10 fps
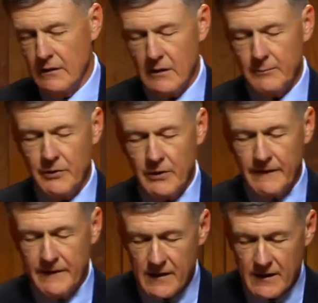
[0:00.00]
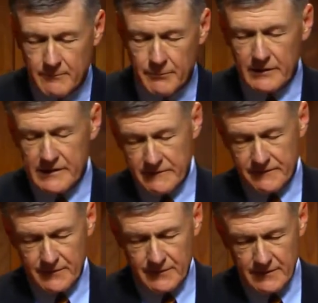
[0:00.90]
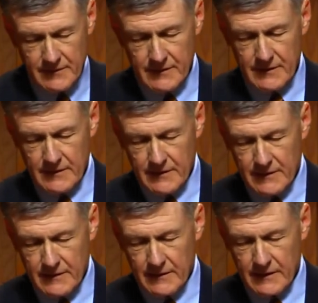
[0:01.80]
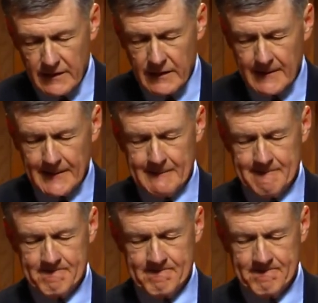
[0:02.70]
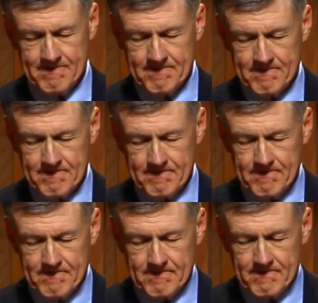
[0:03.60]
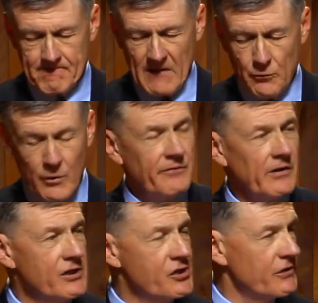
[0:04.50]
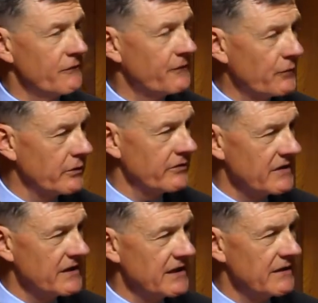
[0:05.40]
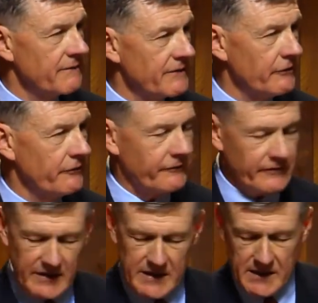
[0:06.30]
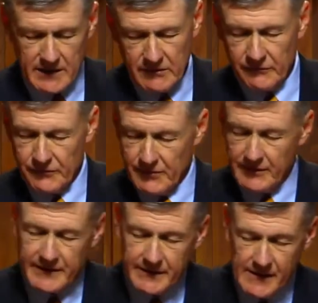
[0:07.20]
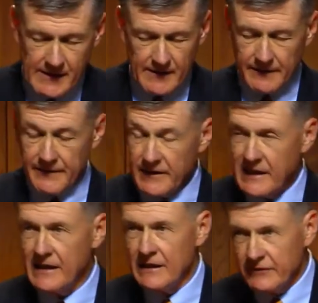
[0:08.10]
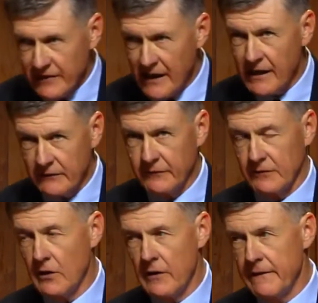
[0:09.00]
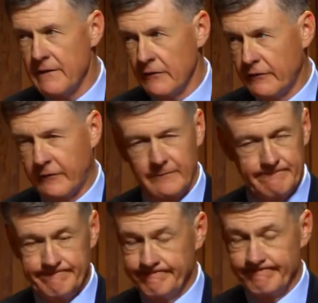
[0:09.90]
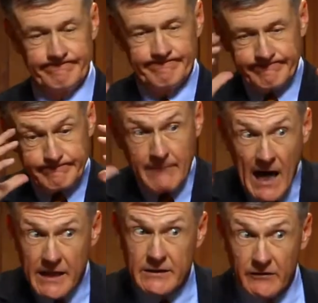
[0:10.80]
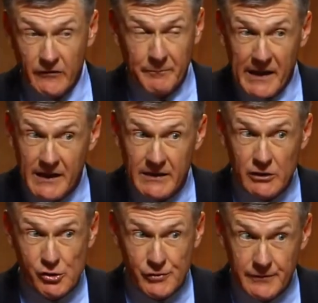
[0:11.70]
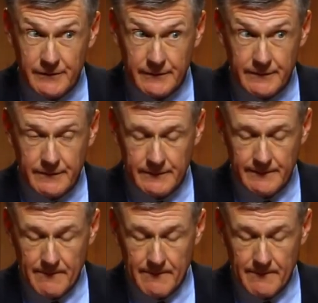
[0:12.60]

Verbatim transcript: upon the unbeliever in hell. Revelation 14, verse 10, is really the key text on this mind expanding truth.